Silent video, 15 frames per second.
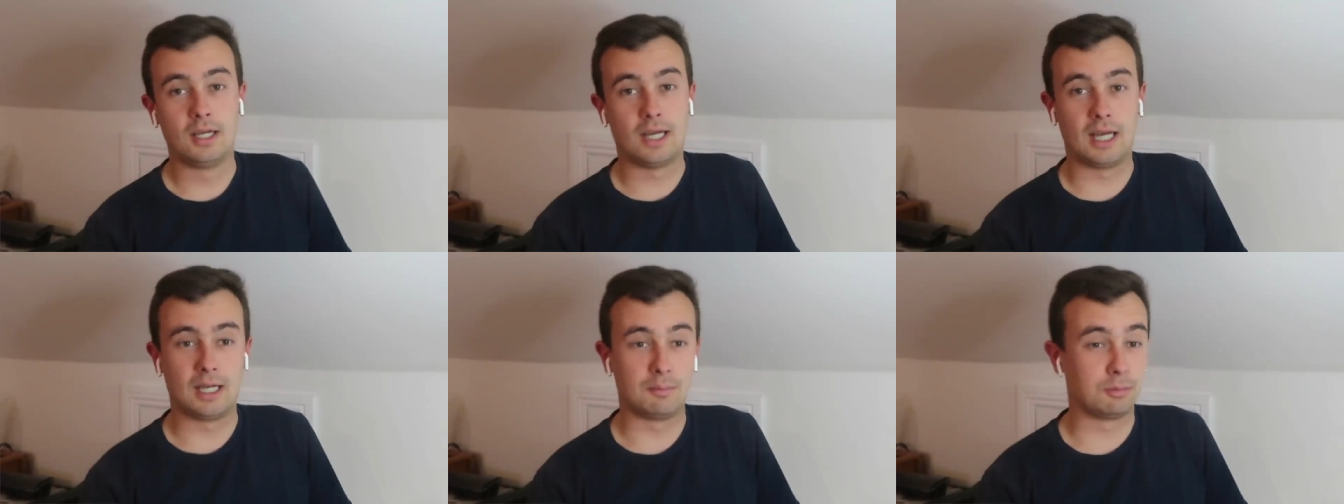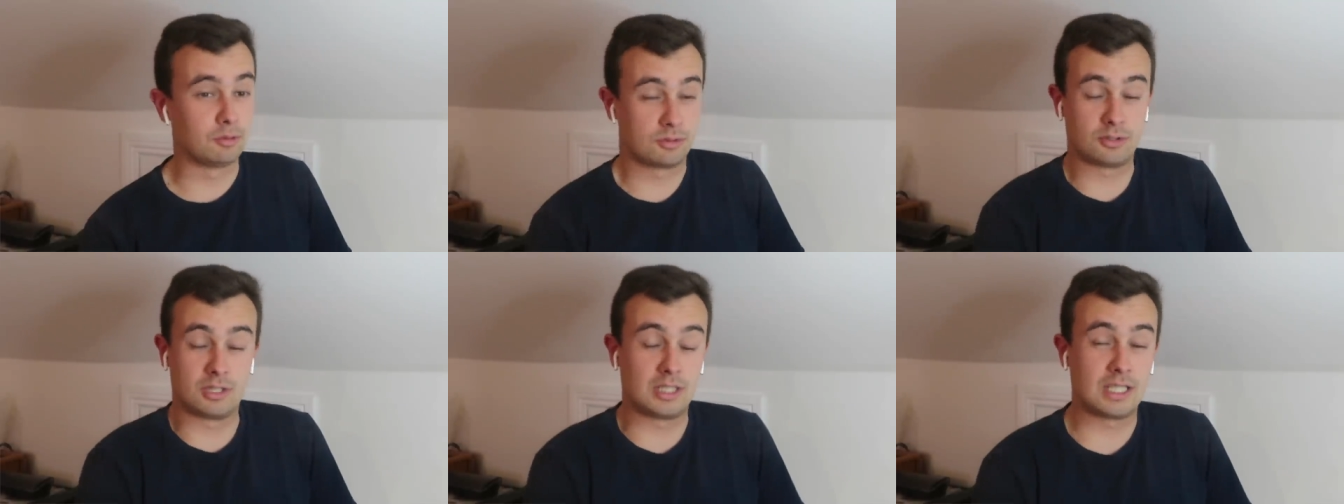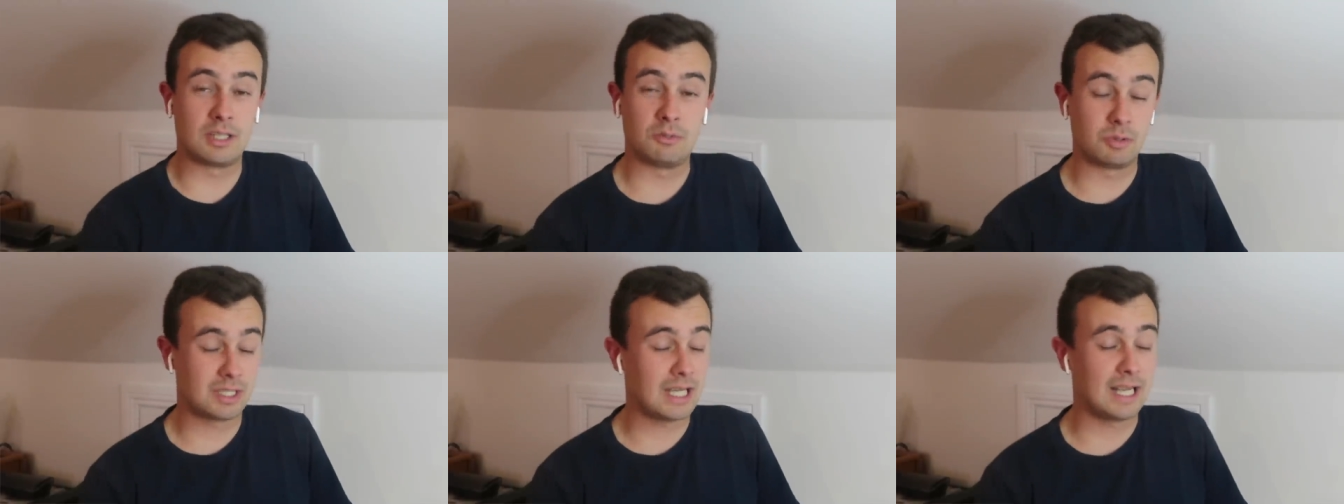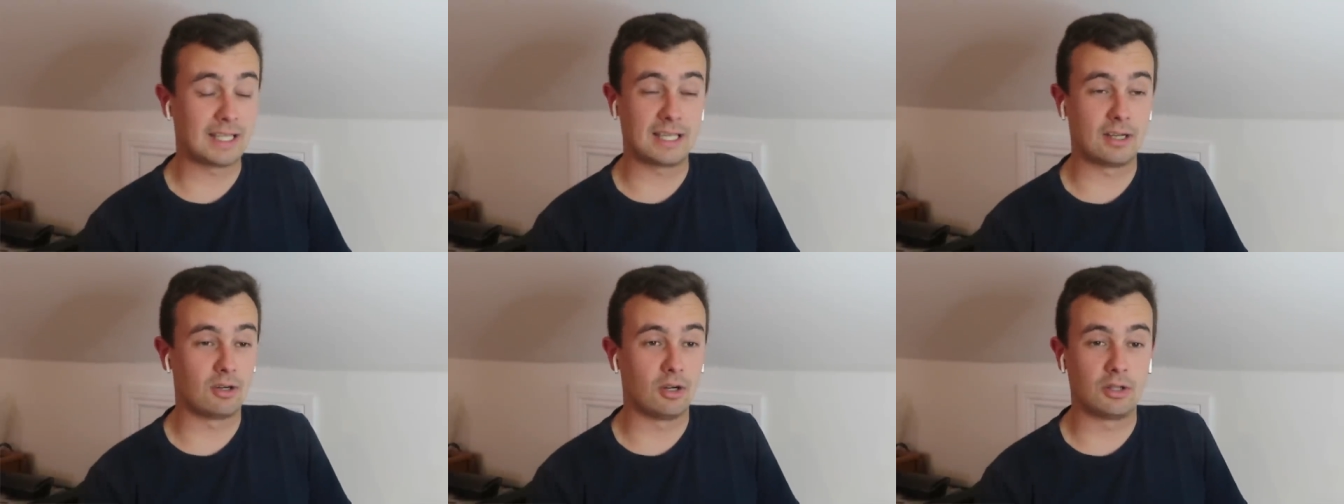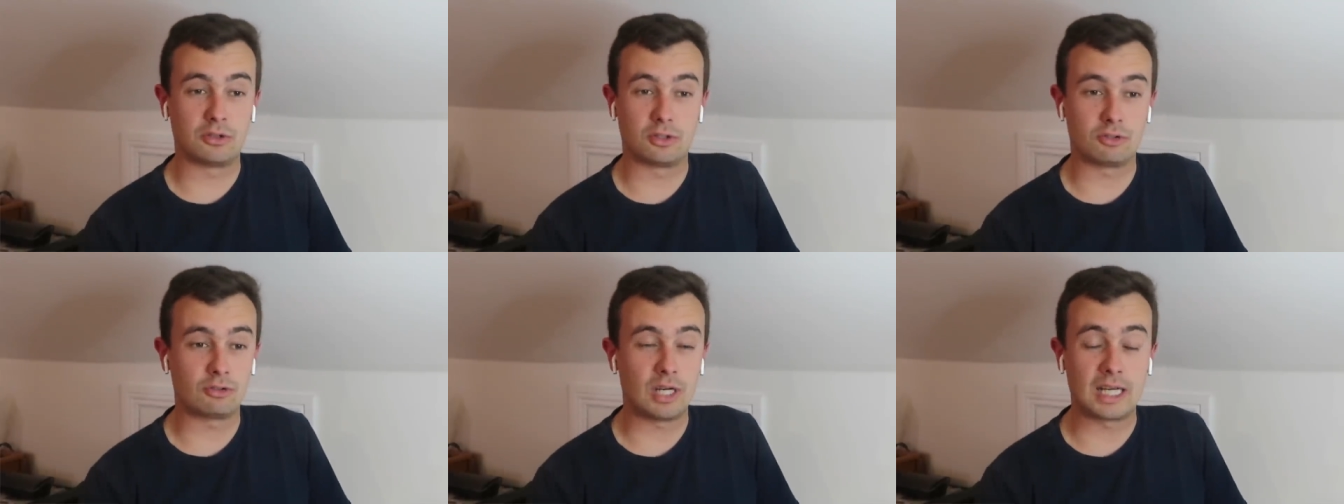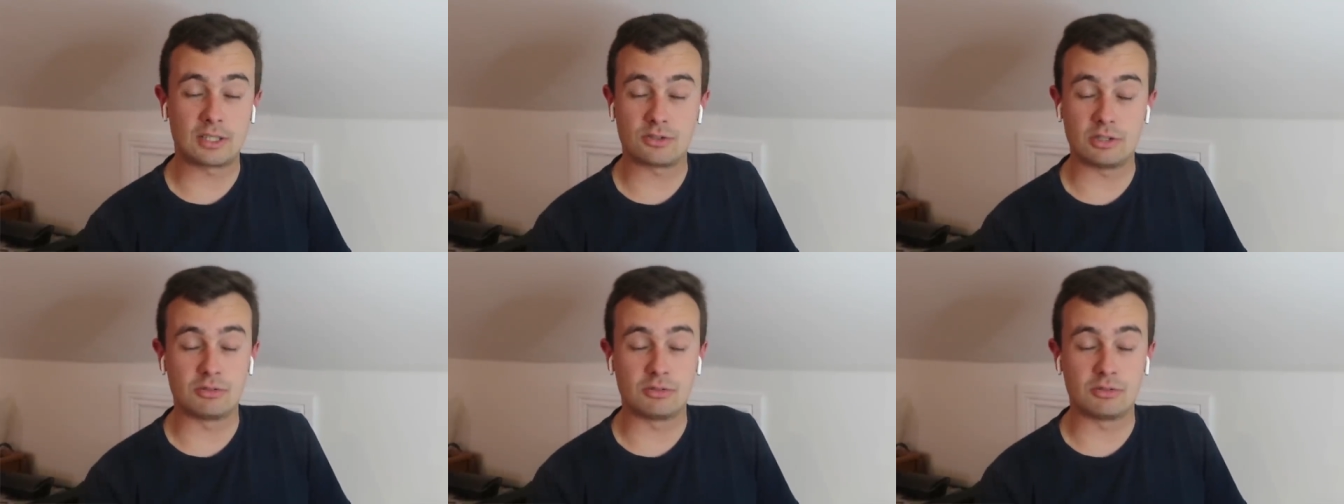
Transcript: Uh, but she, we can't get her on the track.